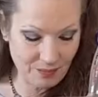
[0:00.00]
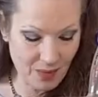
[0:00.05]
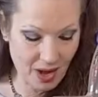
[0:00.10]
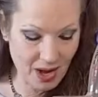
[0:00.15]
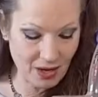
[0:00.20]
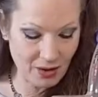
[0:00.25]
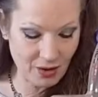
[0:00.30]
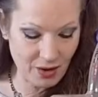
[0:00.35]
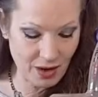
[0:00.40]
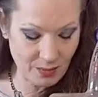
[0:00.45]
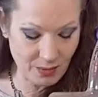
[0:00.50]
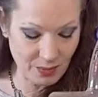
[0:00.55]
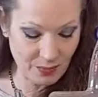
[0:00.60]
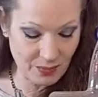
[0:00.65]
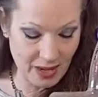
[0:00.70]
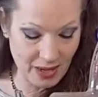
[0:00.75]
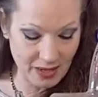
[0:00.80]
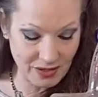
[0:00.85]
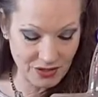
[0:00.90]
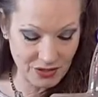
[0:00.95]
My grandma
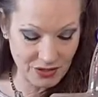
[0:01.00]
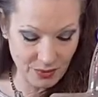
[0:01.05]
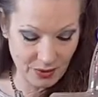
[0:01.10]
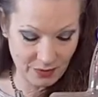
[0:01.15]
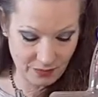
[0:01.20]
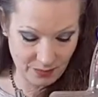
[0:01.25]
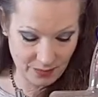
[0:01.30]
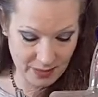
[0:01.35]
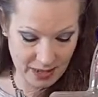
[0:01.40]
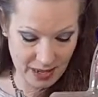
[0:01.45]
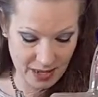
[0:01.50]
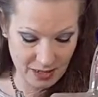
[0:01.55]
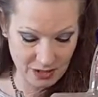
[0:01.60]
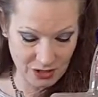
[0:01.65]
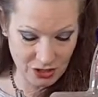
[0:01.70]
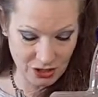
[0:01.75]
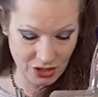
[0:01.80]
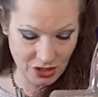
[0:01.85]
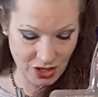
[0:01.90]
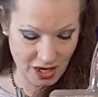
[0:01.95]
passed away from
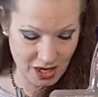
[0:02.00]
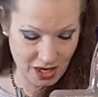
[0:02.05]
cancer,